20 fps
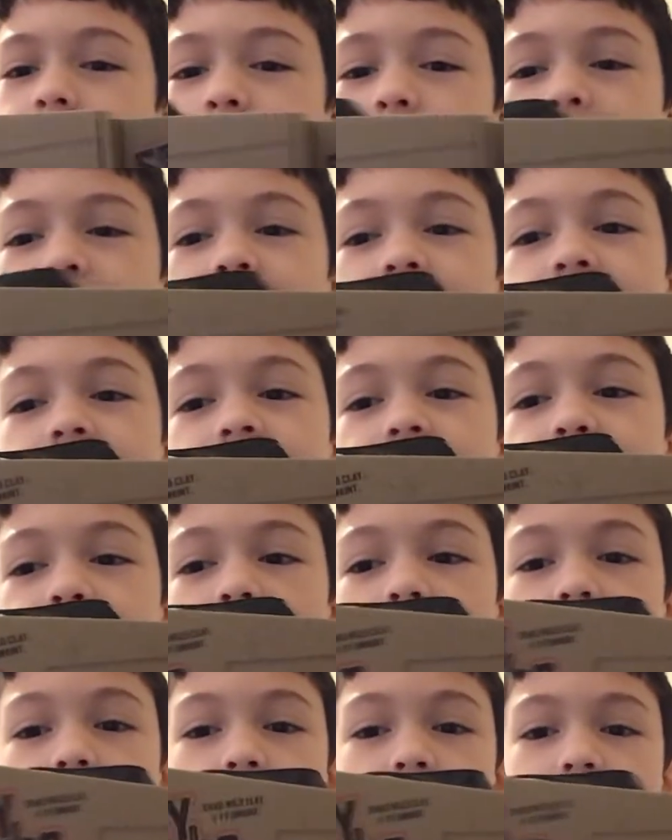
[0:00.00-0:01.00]
I have
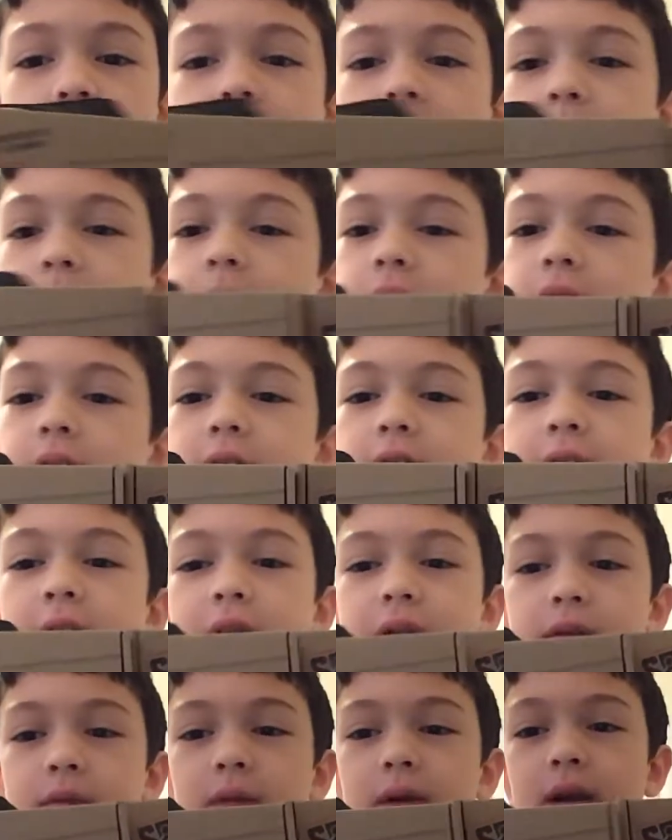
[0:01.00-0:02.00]
both of them.
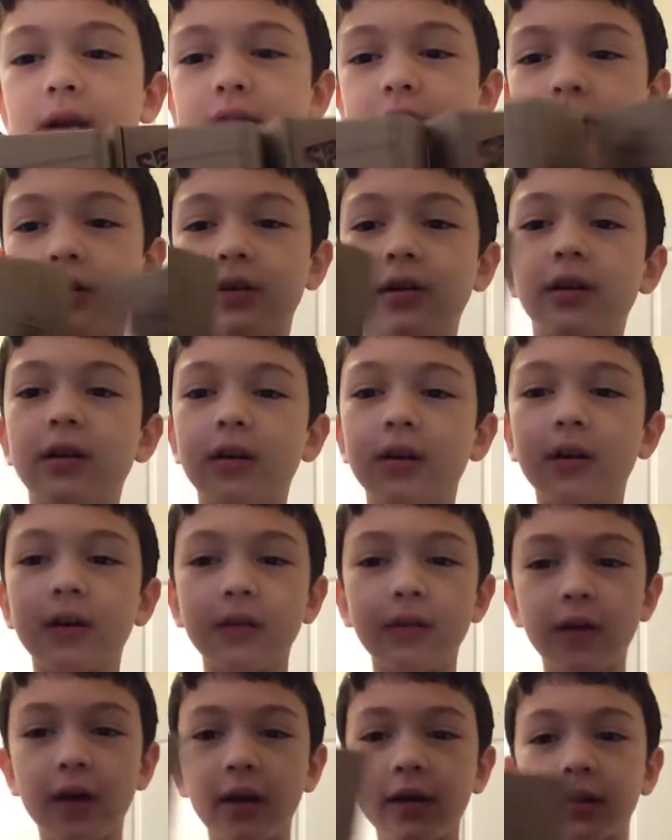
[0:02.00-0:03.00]
That's right.
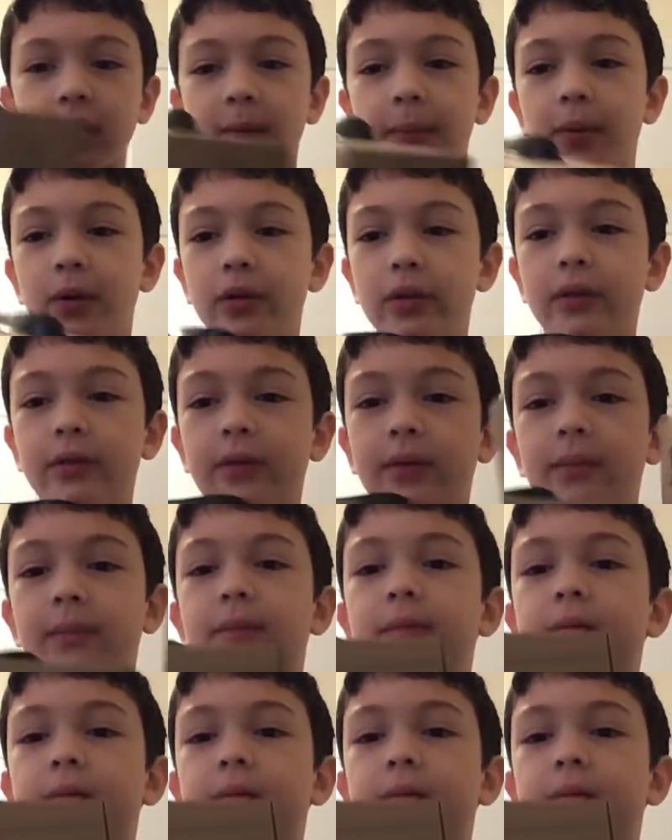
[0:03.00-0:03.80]
I got both of them.